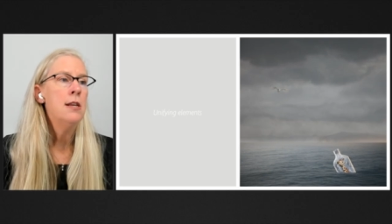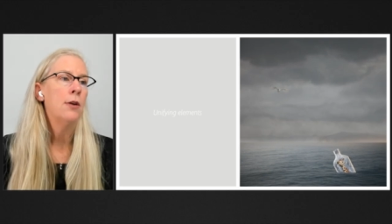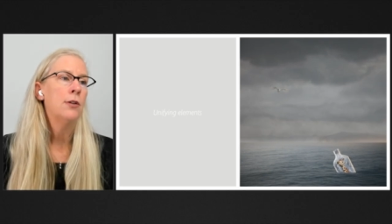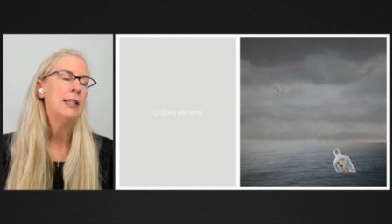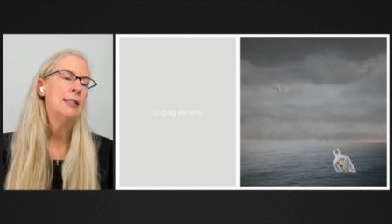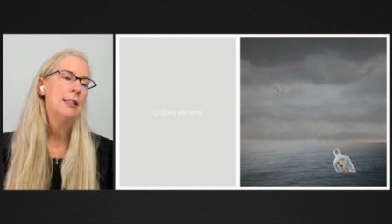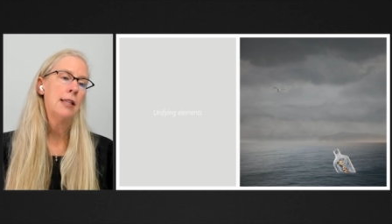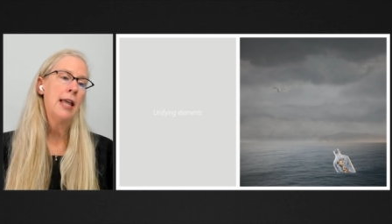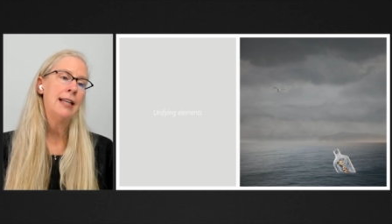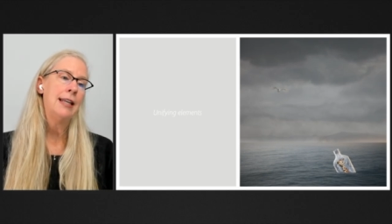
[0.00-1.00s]
Now, since the
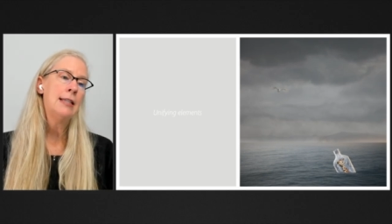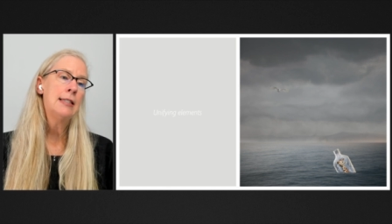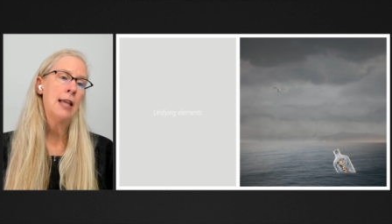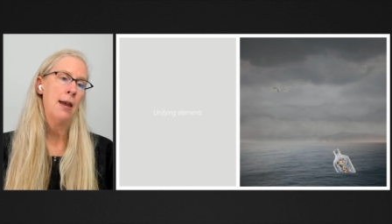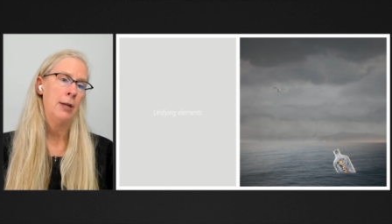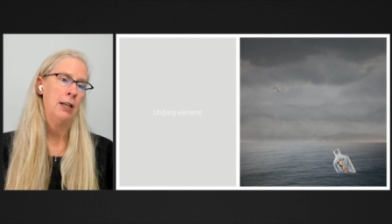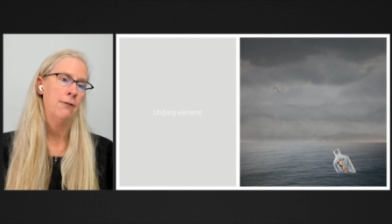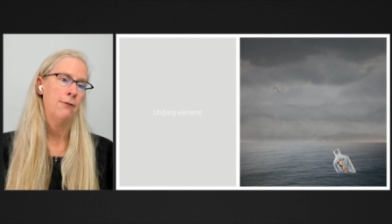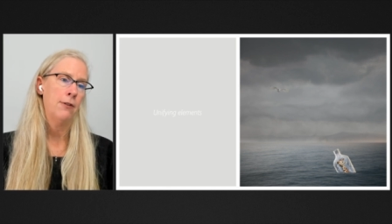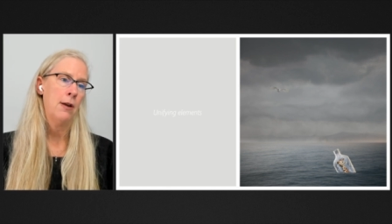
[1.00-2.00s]
light is
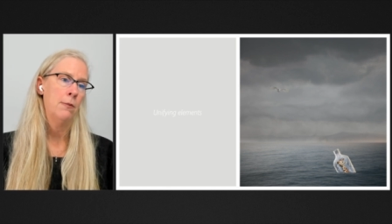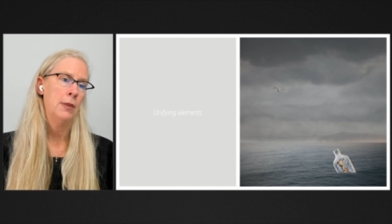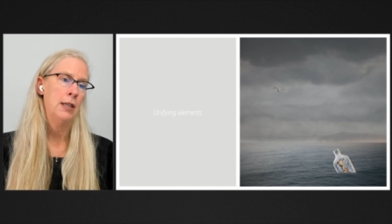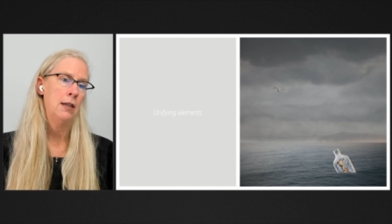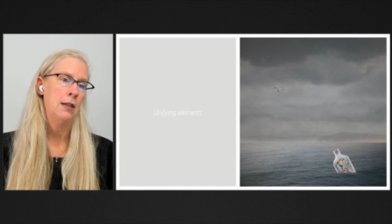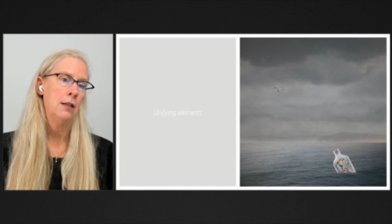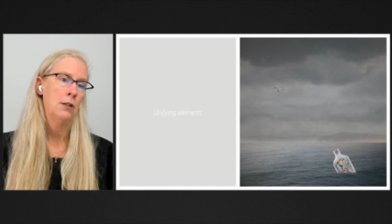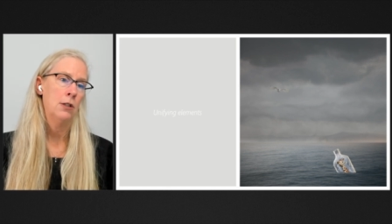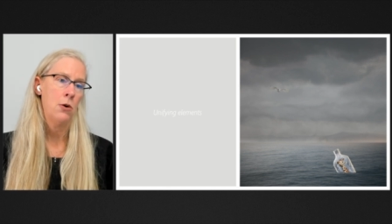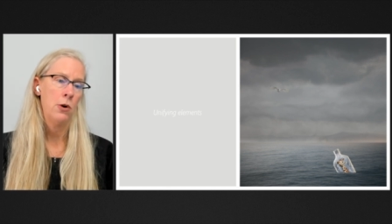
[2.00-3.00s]
coming from
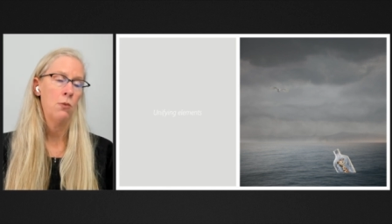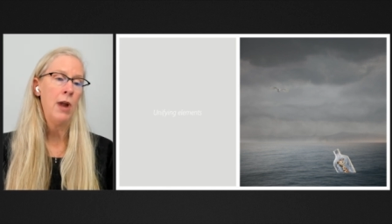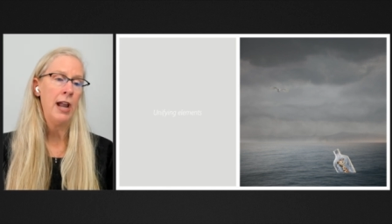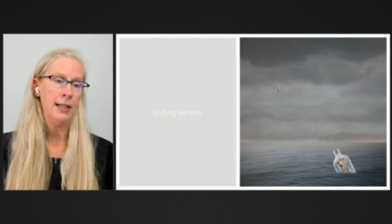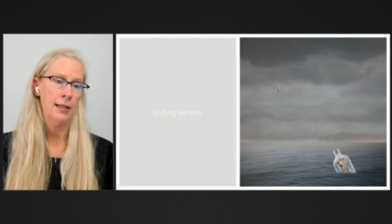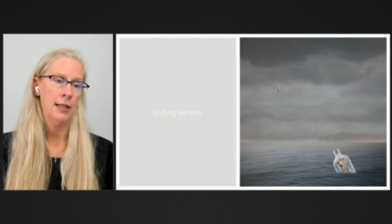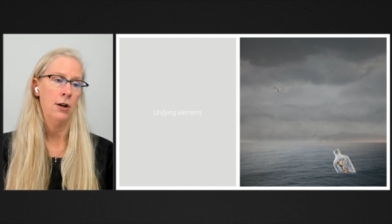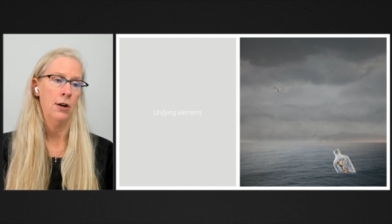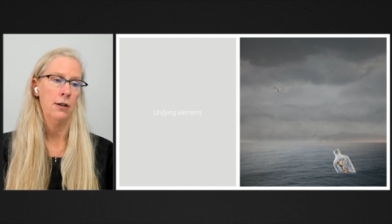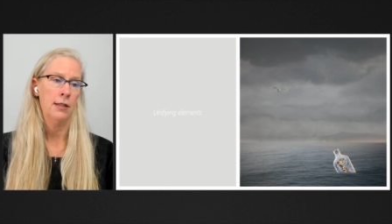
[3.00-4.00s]
the lower right
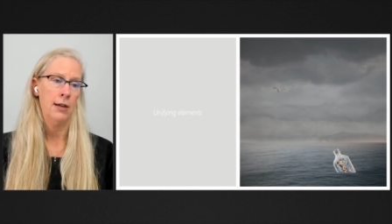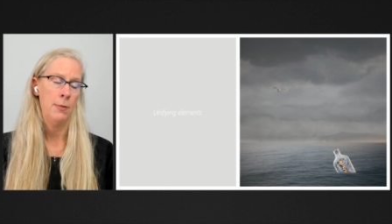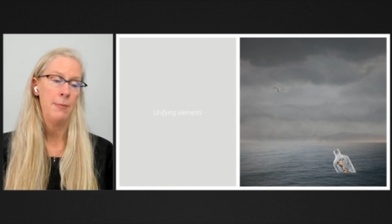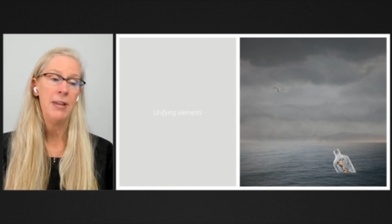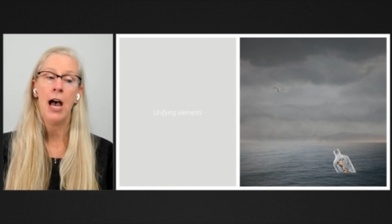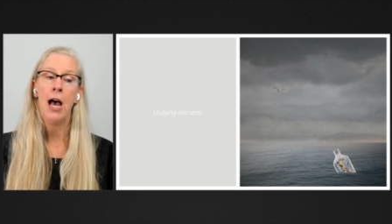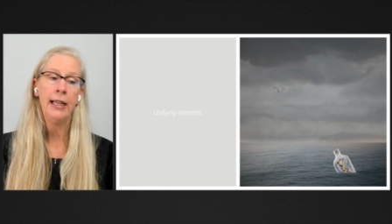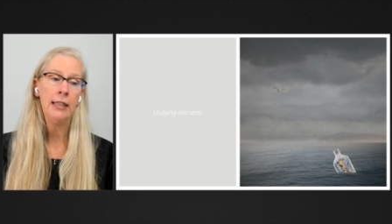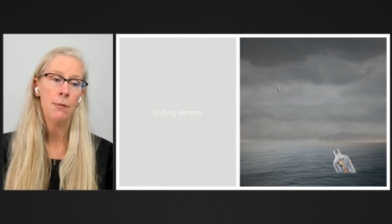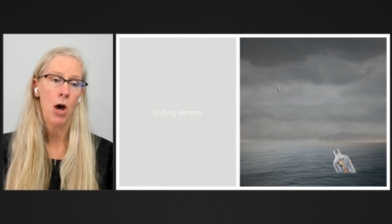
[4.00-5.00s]
there, that would be
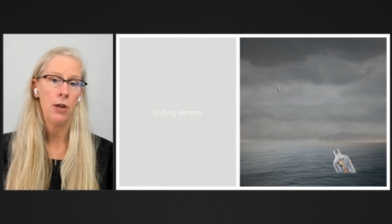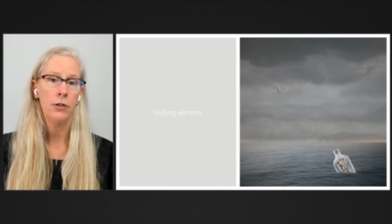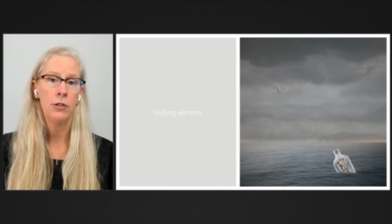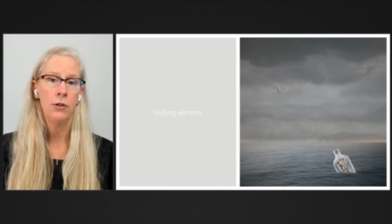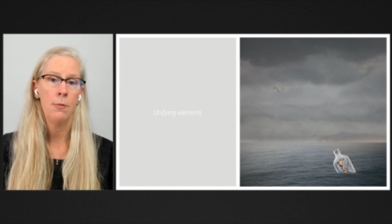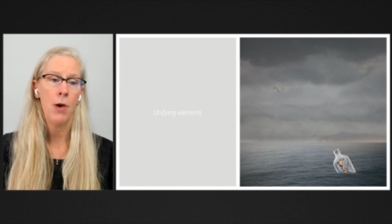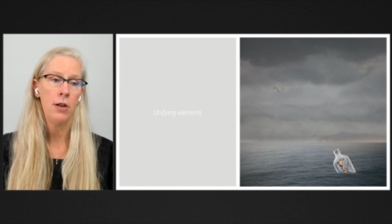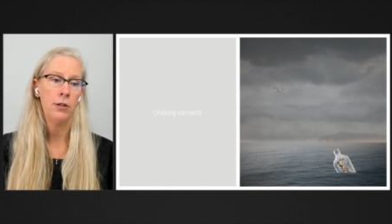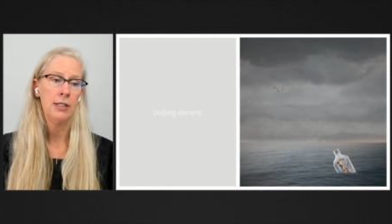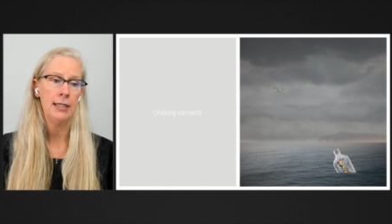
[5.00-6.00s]
behind the bottle. So the
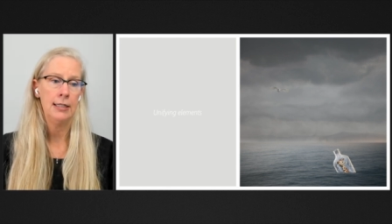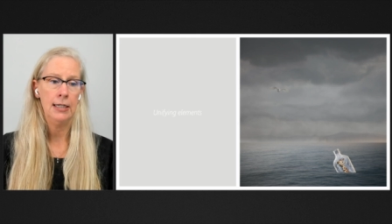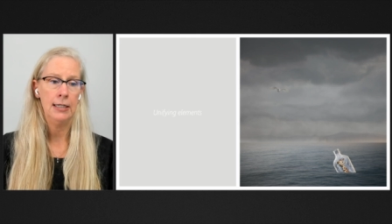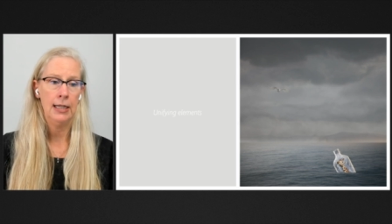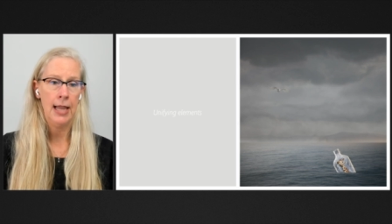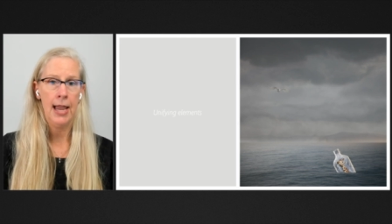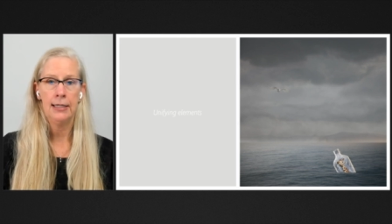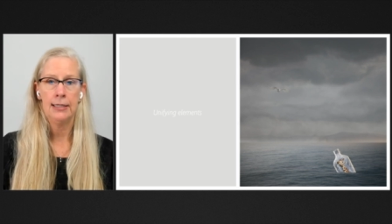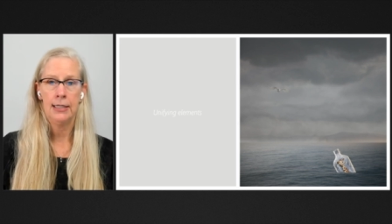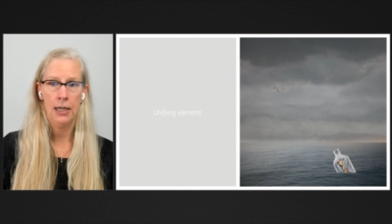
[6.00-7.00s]
bottle does need to
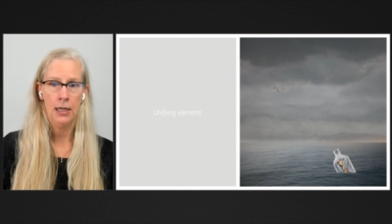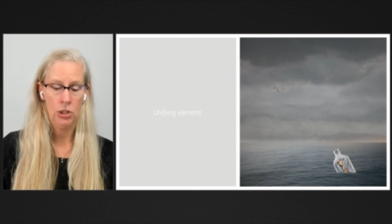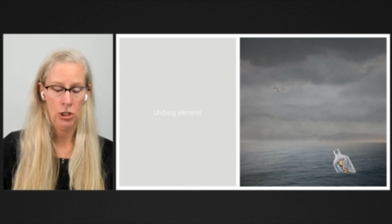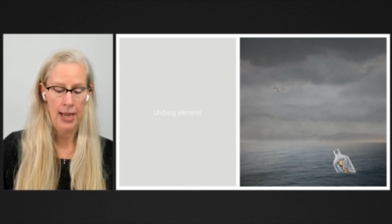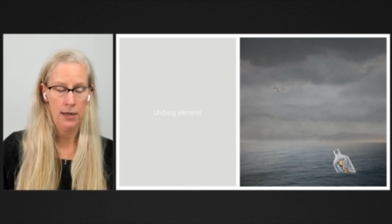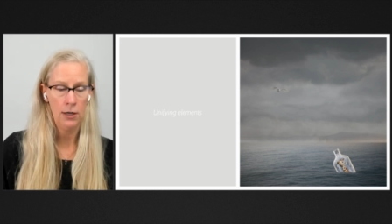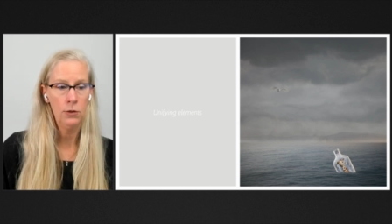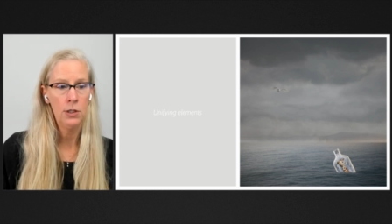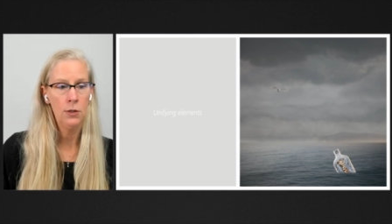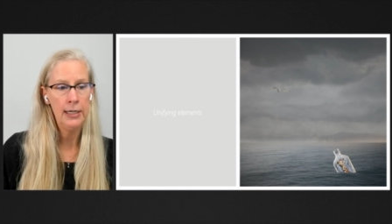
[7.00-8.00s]
cast a shadow.
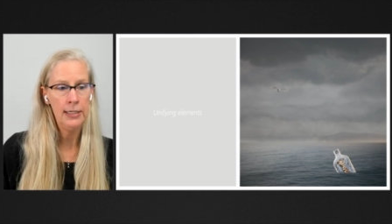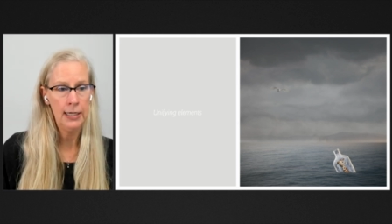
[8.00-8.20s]
So I